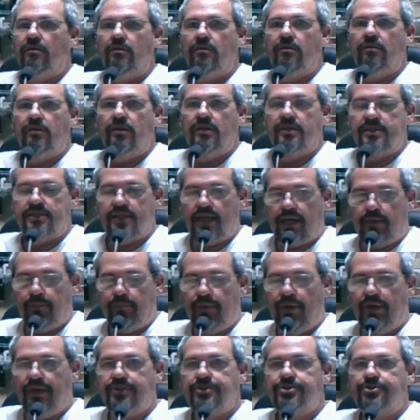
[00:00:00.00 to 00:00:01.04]
the second
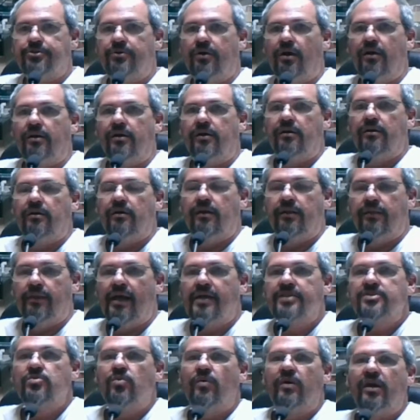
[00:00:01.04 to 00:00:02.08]
plane struck. And
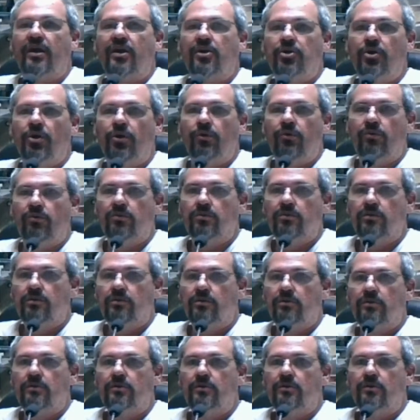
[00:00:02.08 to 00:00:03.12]
that's when I knew.
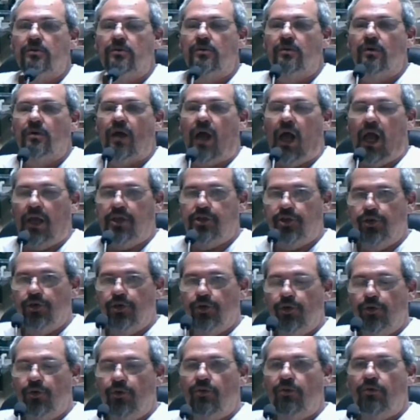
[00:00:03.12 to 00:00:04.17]
I
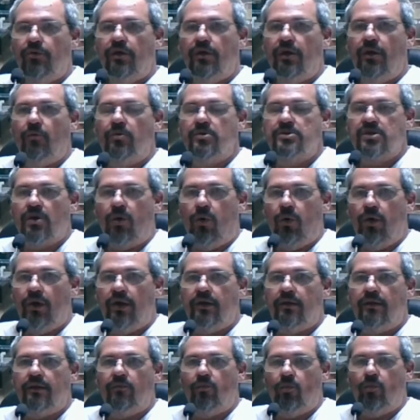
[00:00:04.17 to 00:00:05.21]
knew it was
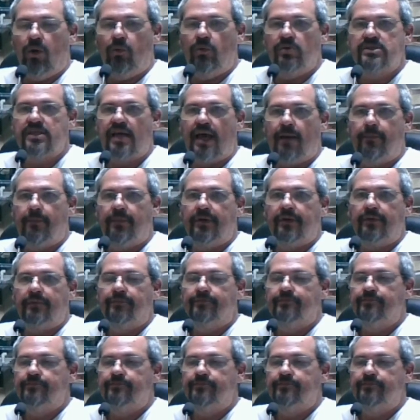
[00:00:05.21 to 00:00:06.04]
what was happening.